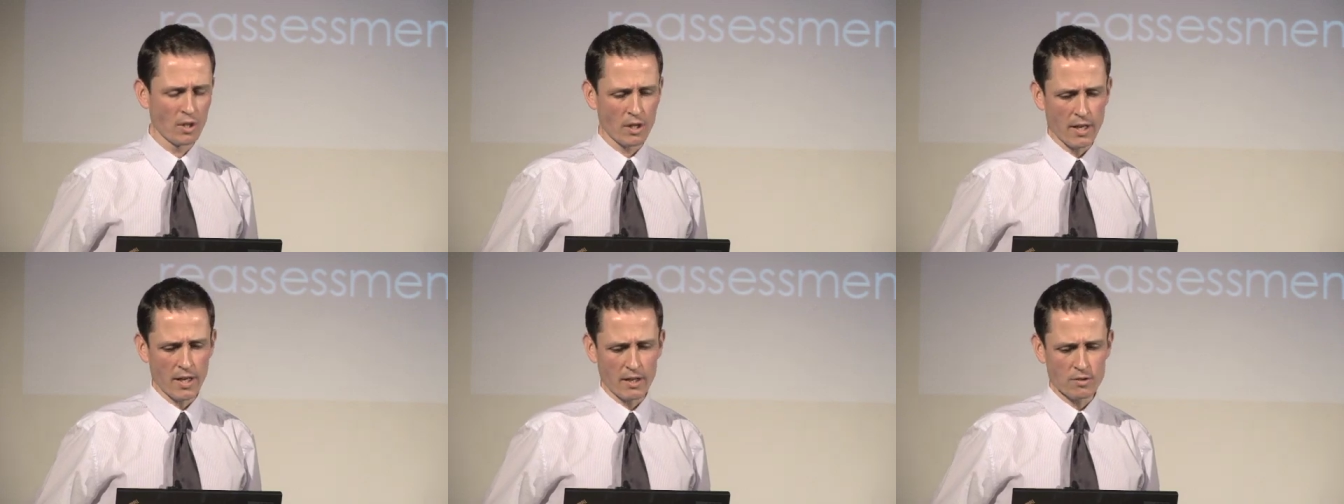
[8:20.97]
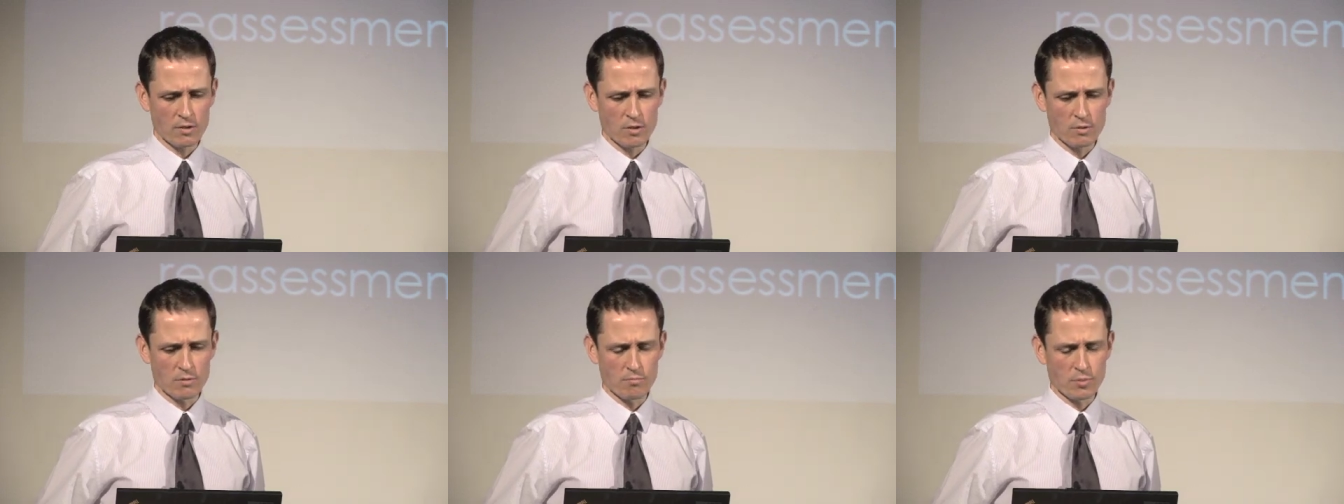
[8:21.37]

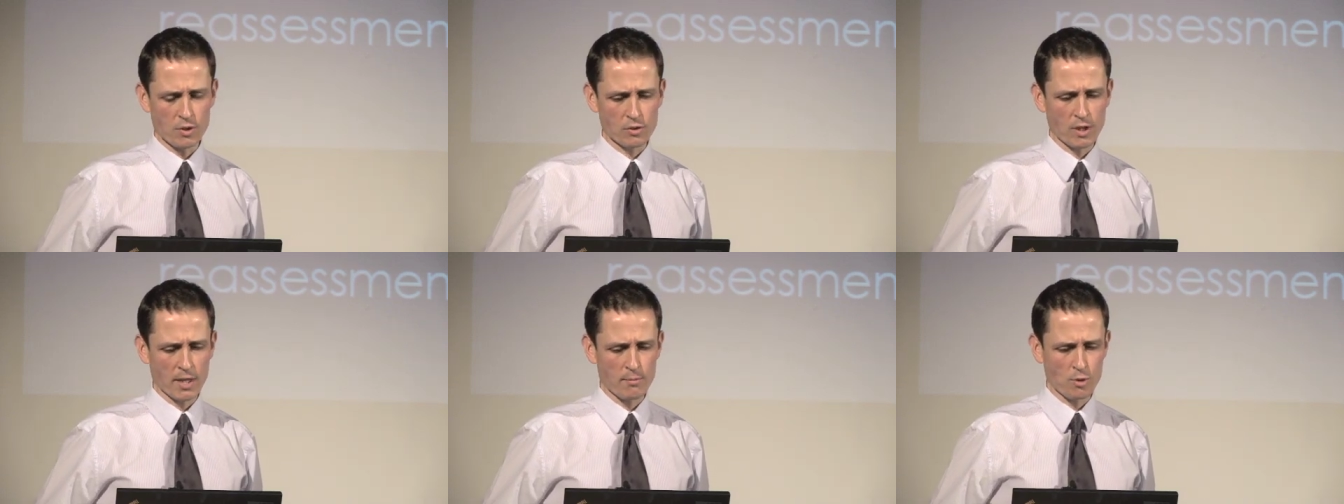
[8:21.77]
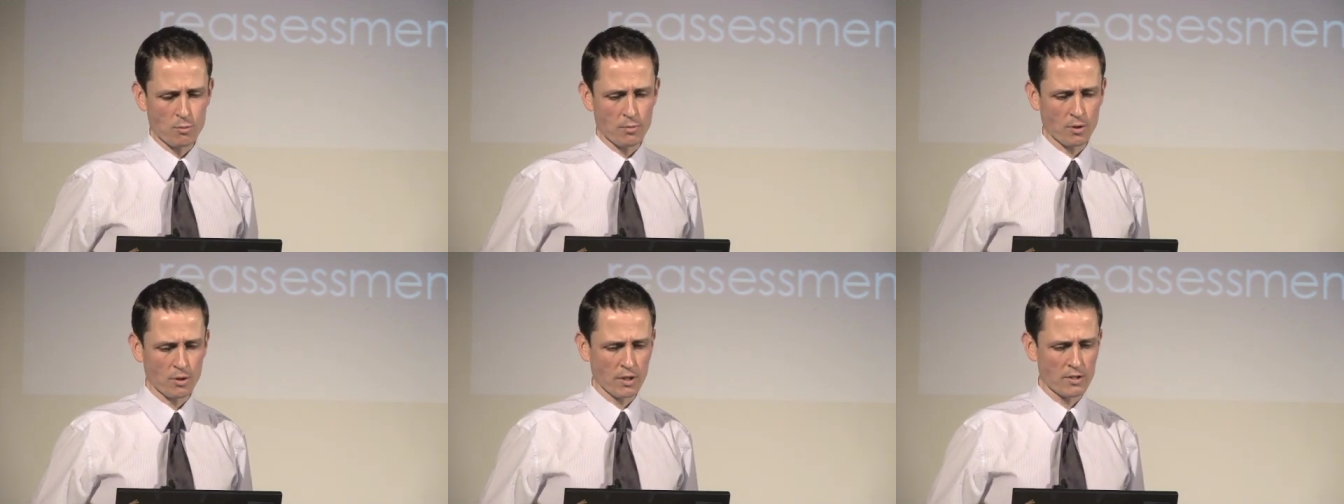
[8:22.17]
to prescribe
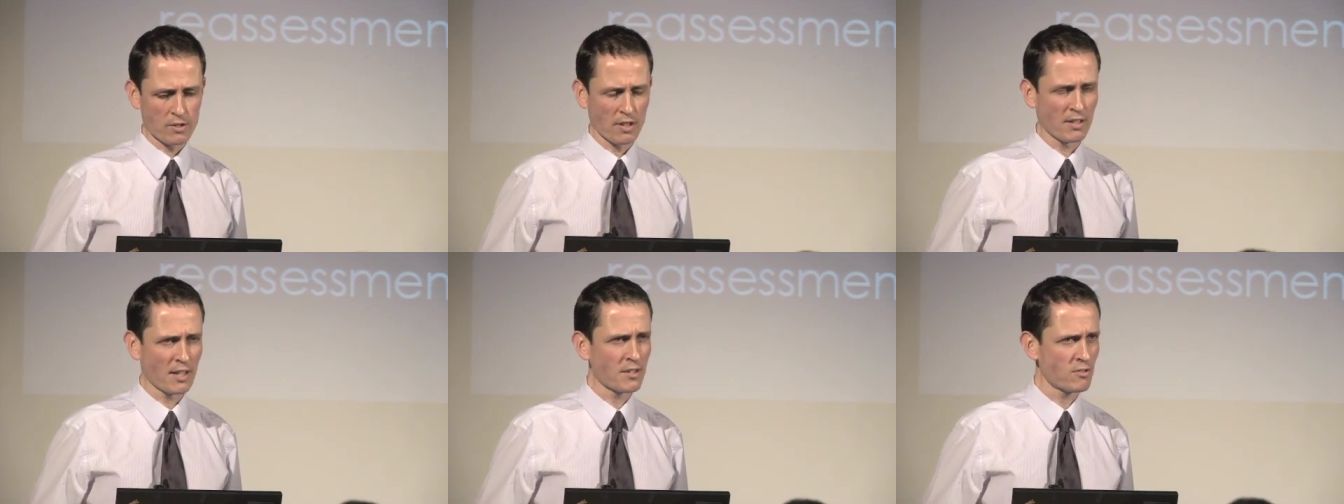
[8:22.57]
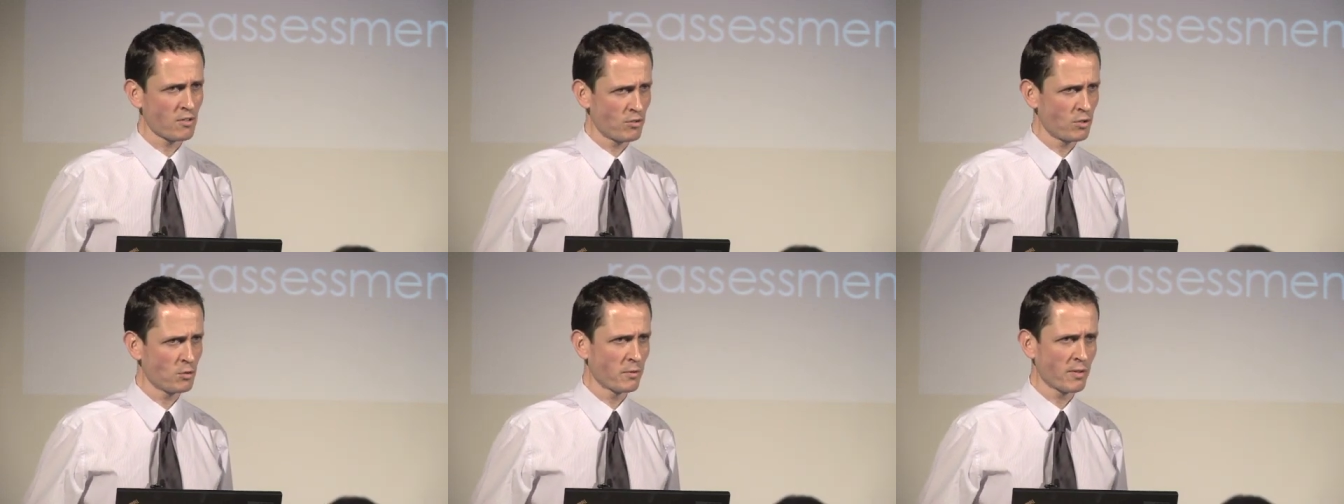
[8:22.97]
opioids, and that's the
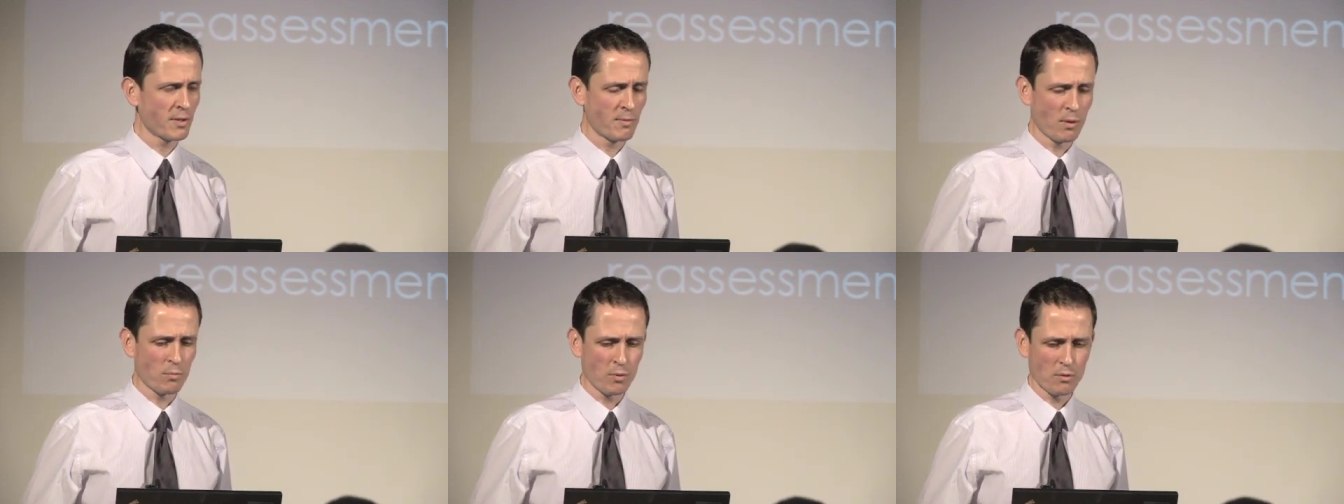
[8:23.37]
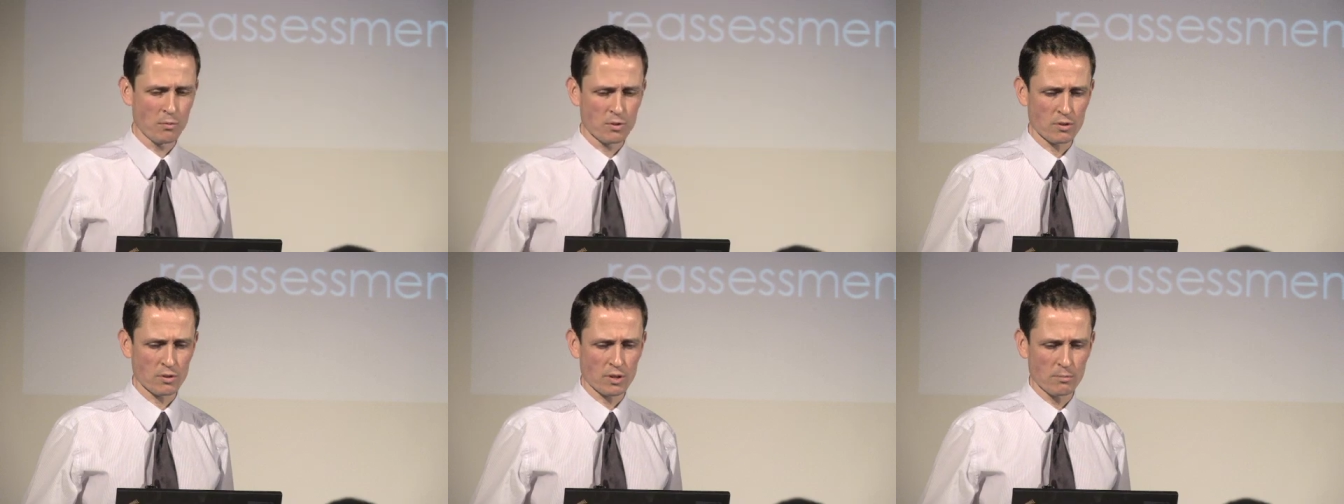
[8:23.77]
tool we've come up with,
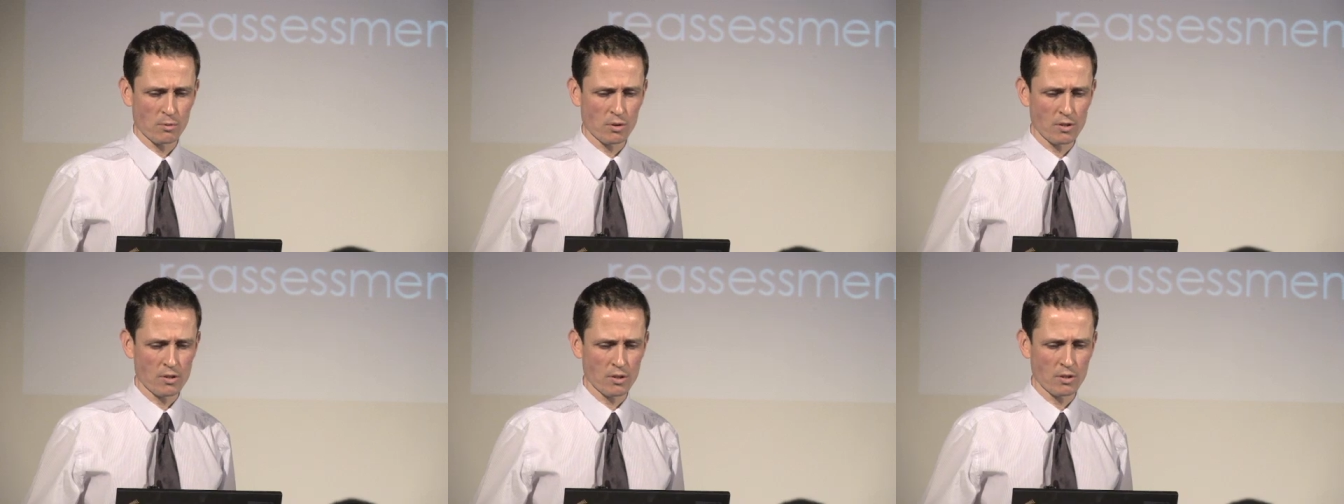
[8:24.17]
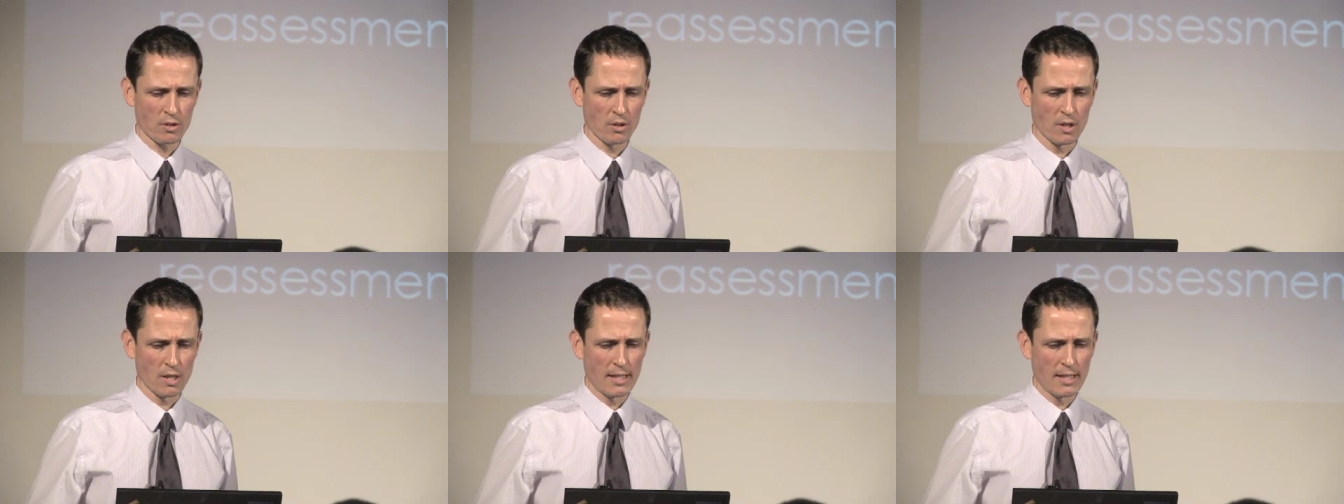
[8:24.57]
which I'll come on to.